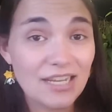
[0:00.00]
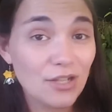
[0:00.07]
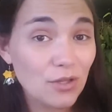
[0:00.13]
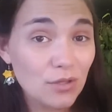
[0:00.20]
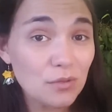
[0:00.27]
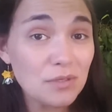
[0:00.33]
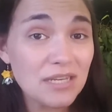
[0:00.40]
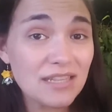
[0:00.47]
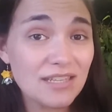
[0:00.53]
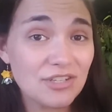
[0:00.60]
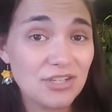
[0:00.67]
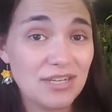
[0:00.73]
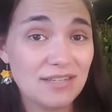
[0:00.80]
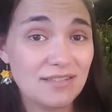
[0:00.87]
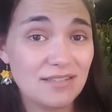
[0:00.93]
including the
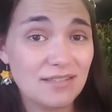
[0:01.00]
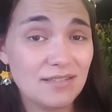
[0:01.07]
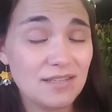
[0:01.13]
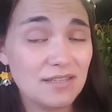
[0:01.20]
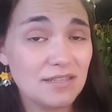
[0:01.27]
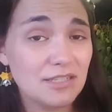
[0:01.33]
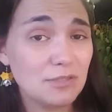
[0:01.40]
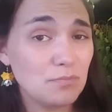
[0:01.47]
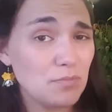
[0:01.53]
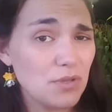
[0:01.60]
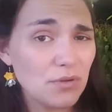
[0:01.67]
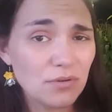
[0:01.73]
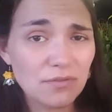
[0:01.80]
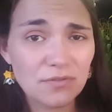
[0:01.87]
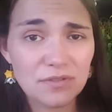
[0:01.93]
chance to see these
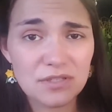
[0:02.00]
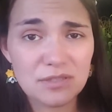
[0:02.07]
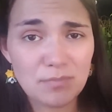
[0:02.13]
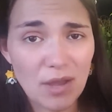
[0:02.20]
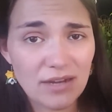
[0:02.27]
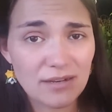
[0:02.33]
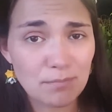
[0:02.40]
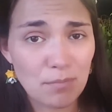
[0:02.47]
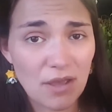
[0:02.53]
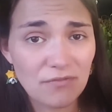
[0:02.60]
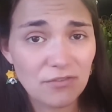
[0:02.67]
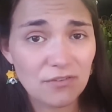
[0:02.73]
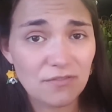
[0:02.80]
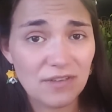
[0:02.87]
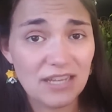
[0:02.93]
beautiful spotted
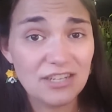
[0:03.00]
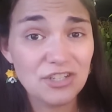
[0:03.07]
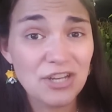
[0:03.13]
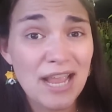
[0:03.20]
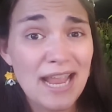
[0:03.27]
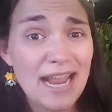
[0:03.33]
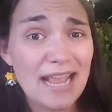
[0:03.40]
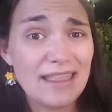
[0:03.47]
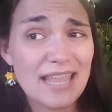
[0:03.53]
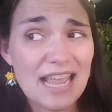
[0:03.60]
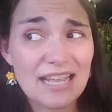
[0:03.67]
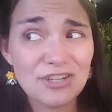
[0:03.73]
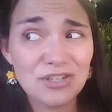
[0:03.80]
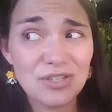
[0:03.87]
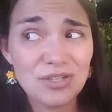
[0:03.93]
pufferfish, and they
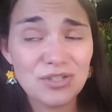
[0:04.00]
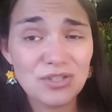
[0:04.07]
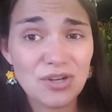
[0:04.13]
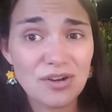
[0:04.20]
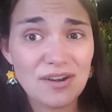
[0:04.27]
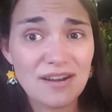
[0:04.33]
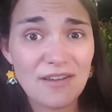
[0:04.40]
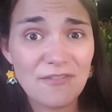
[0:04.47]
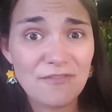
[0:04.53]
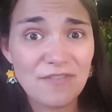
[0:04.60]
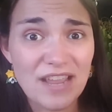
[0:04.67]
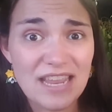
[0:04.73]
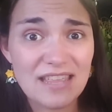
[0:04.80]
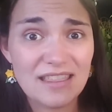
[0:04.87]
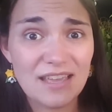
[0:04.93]
actually started a
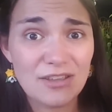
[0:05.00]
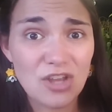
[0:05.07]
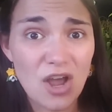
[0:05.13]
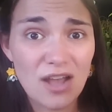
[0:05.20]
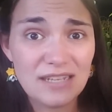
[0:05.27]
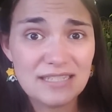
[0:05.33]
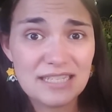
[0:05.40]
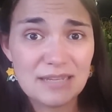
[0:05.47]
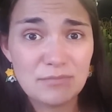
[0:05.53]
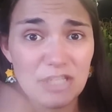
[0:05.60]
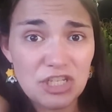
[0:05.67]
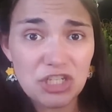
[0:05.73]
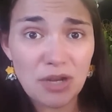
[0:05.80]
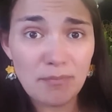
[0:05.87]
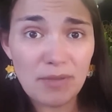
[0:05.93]
fight that caused them
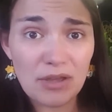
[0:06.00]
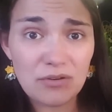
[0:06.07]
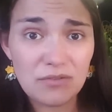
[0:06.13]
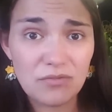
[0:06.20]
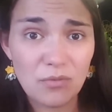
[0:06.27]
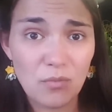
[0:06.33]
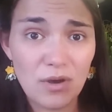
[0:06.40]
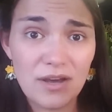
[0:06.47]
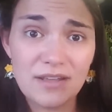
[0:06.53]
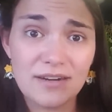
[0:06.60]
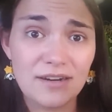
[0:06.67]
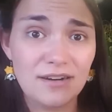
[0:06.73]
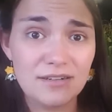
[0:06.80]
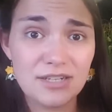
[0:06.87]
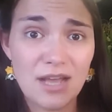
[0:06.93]
to jump out of the
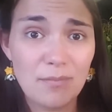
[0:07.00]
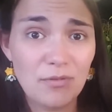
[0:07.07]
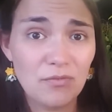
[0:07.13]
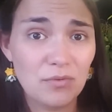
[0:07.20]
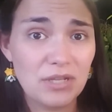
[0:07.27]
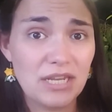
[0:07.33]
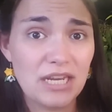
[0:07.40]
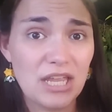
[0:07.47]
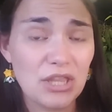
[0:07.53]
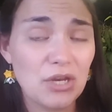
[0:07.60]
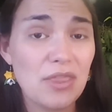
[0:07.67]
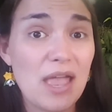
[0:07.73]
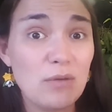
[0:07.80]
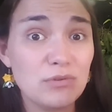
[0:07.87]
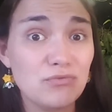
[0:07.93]
water on top of one
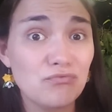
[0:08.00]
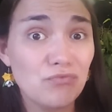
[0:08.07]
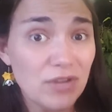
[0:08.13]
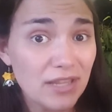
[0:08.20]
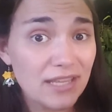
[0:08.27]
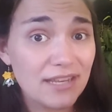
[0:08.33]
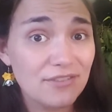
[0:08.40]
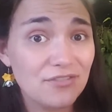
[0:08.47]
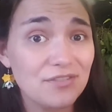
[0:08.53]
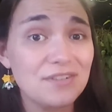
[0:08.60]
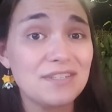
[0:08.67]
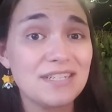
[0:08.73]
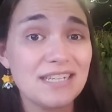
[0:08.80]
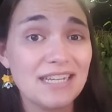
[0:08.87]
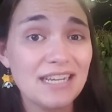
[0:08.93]
another. That was really
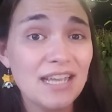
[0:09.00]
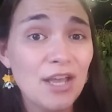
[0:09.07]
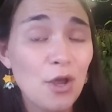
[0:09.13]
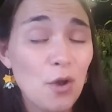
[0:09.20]
interesting,